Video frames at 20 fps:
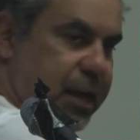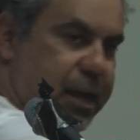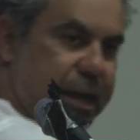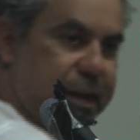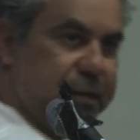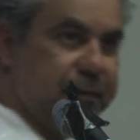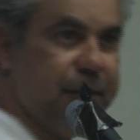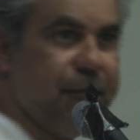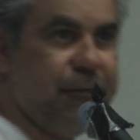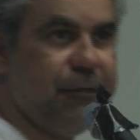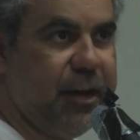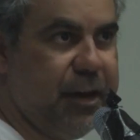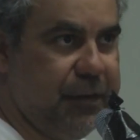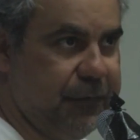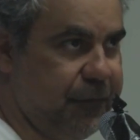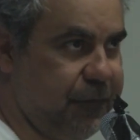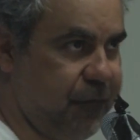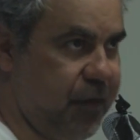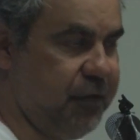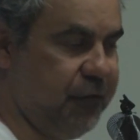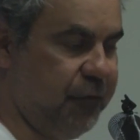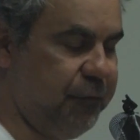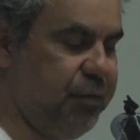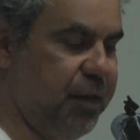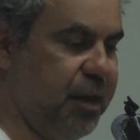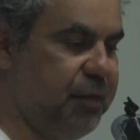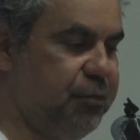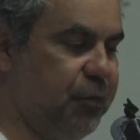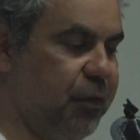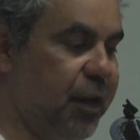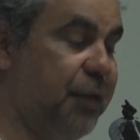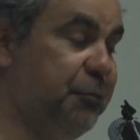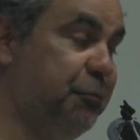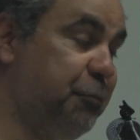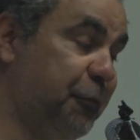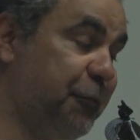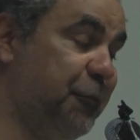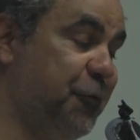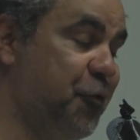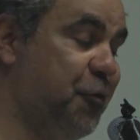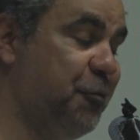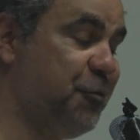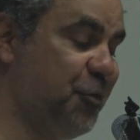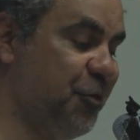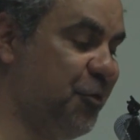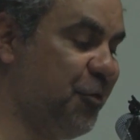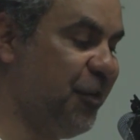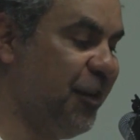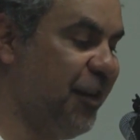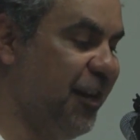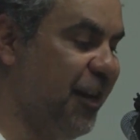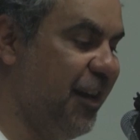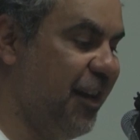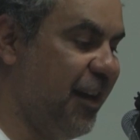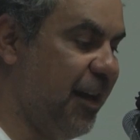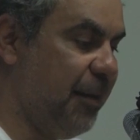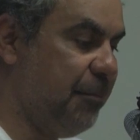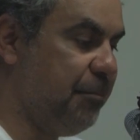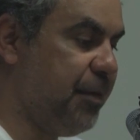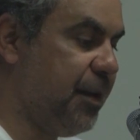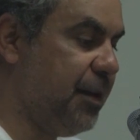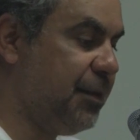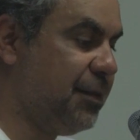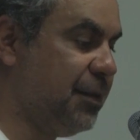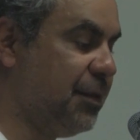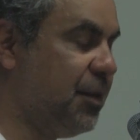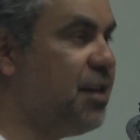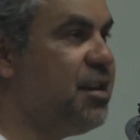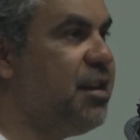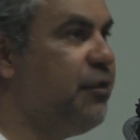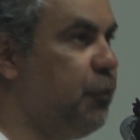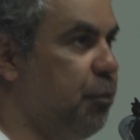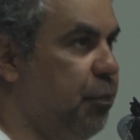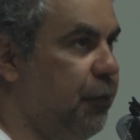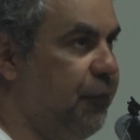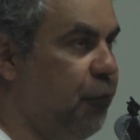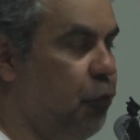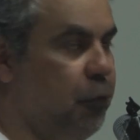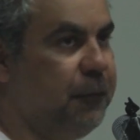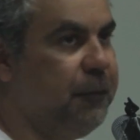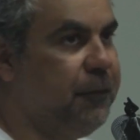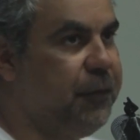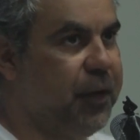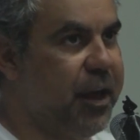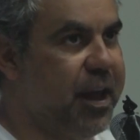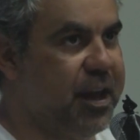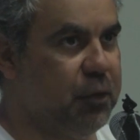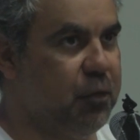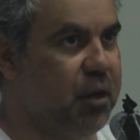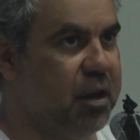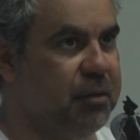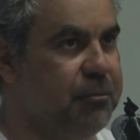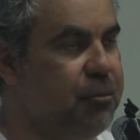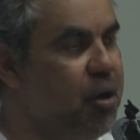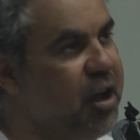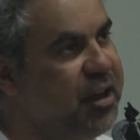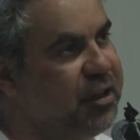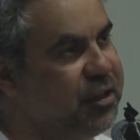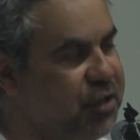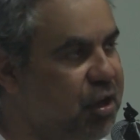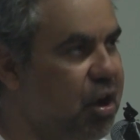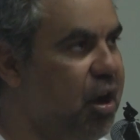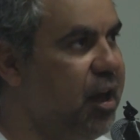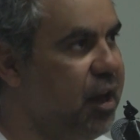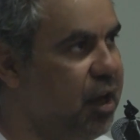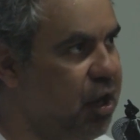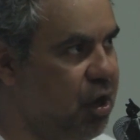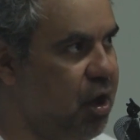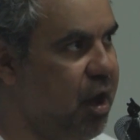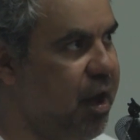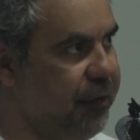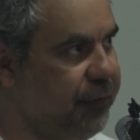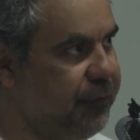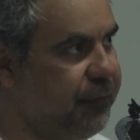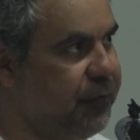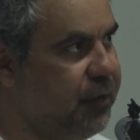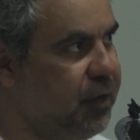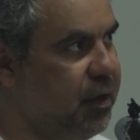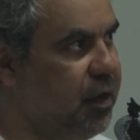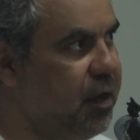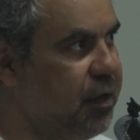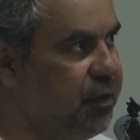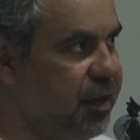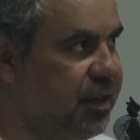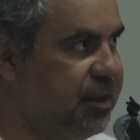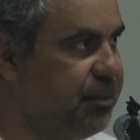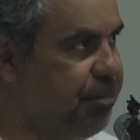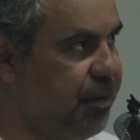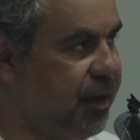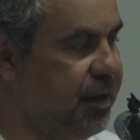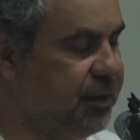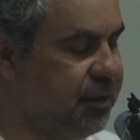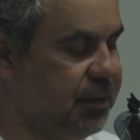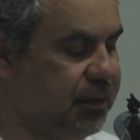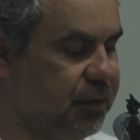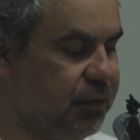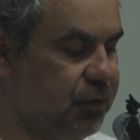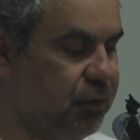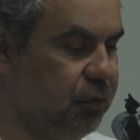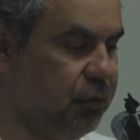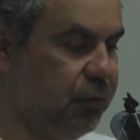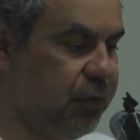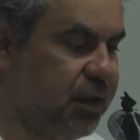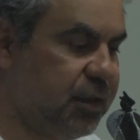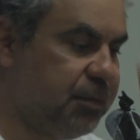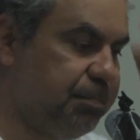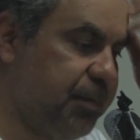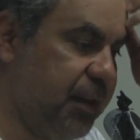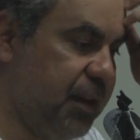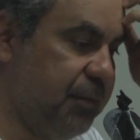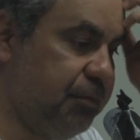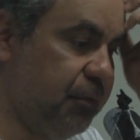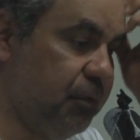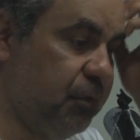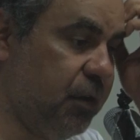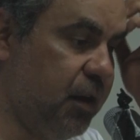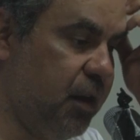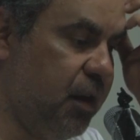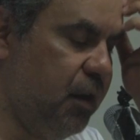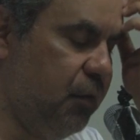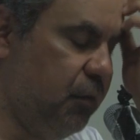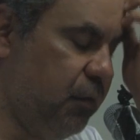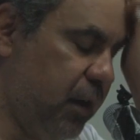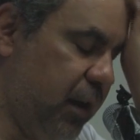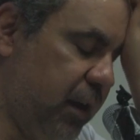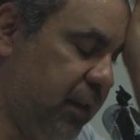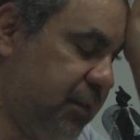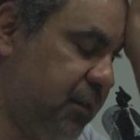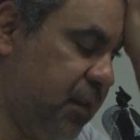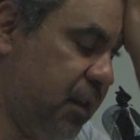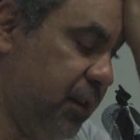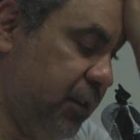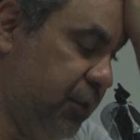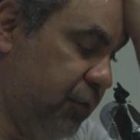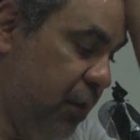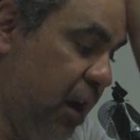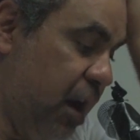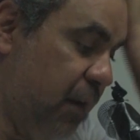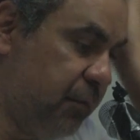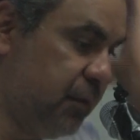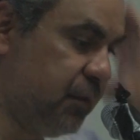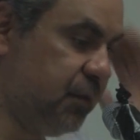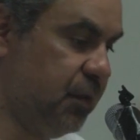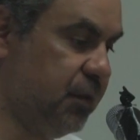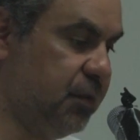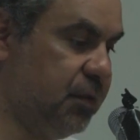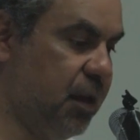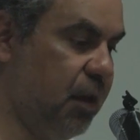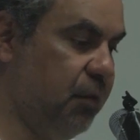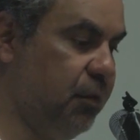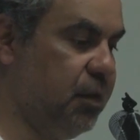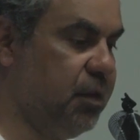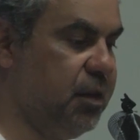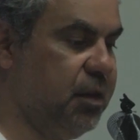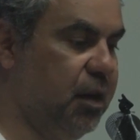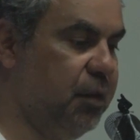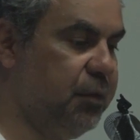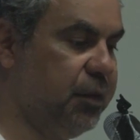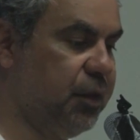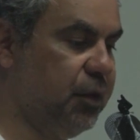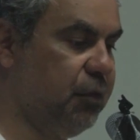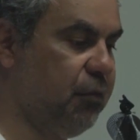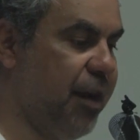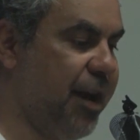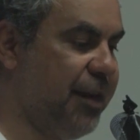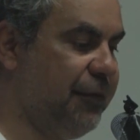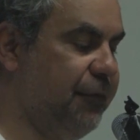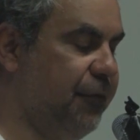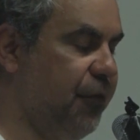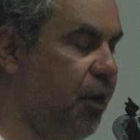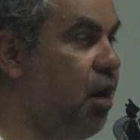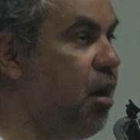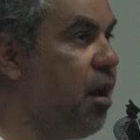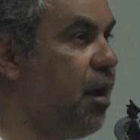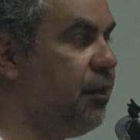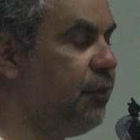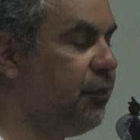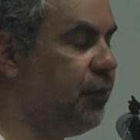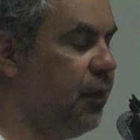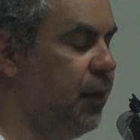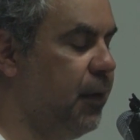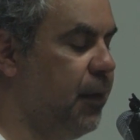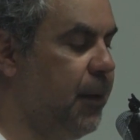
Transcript: in front of people and perform your pieces. I'd never performed for anyone in my entire life, these pieces at all. These people studied drama since they were, in grade 5.